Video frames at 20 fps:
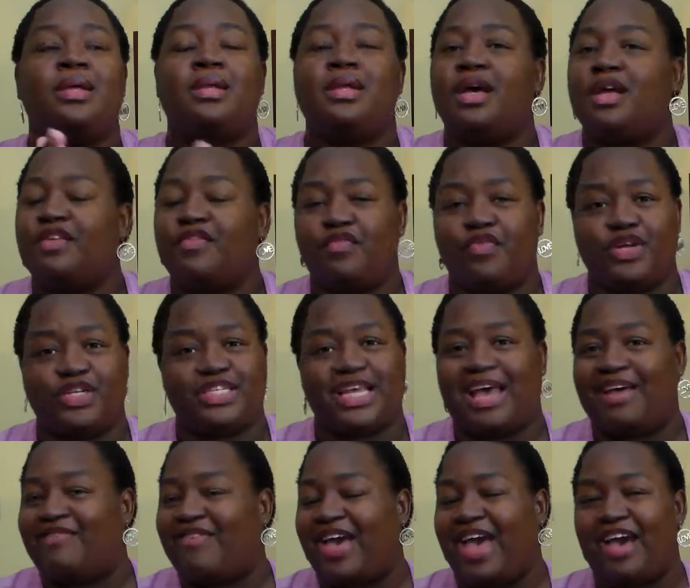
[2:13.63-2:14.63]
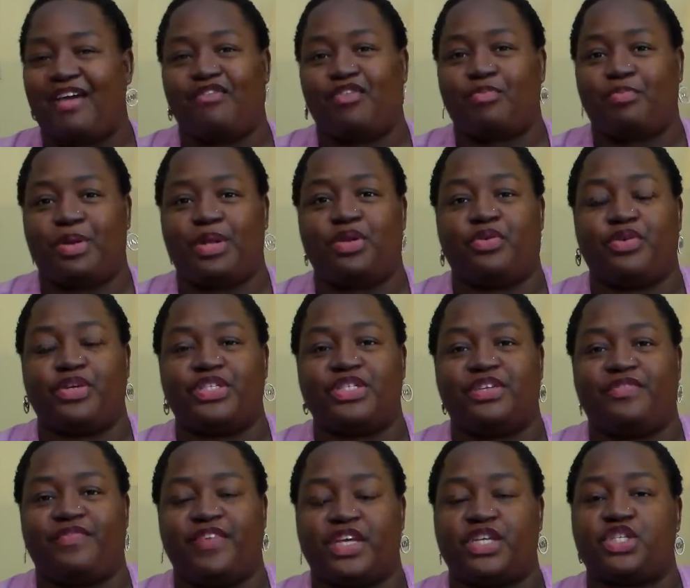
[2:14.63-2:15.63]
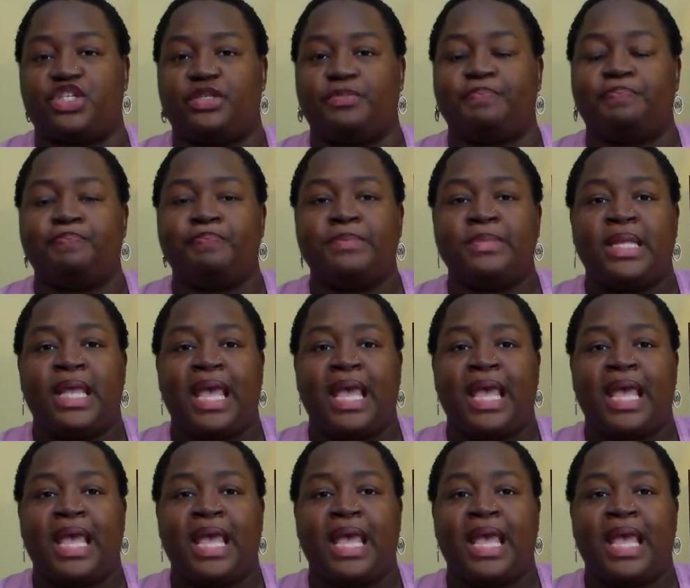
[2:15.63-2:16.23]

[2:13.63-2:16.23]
none of which have ever been Christian fiction.